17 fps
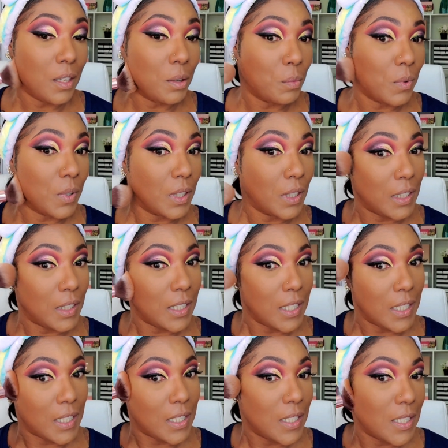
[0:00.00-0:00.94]
It
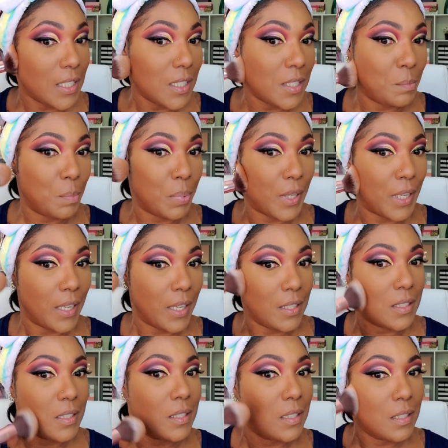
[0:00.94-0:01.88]
really is,
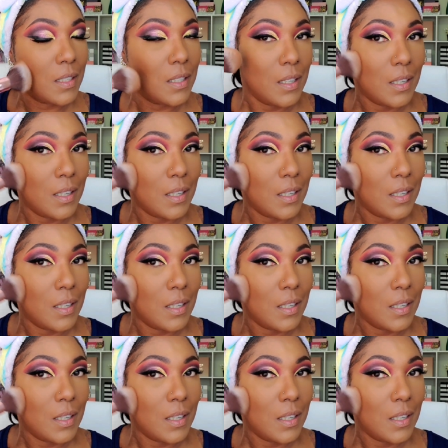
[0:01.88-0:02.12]
but